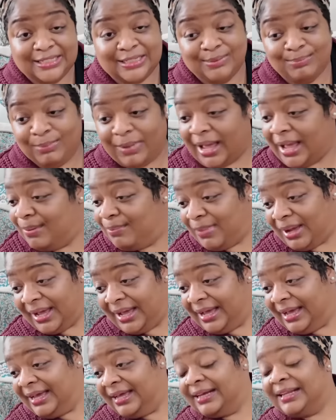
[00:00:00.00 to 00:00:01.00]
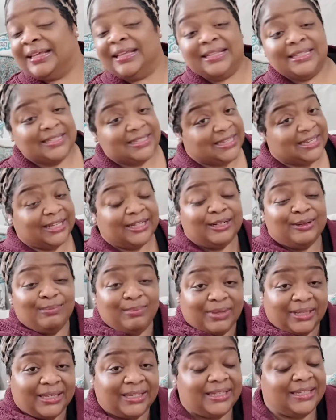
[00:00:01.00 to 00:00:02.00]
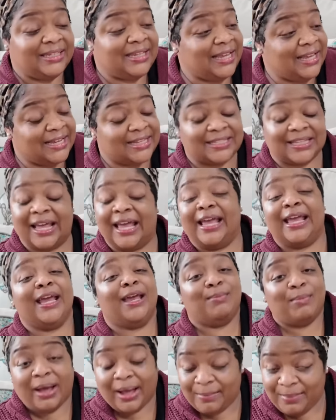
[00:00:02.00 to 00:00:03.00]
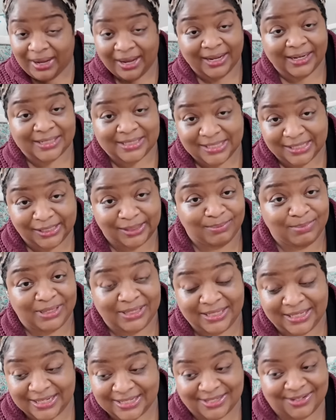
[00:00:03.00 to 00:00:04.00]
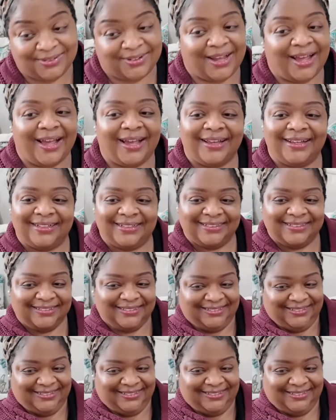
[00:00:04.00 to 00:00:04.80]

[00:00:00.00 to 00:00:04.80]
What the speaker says: my mind is telling me yes, and my body telling me yes, okay?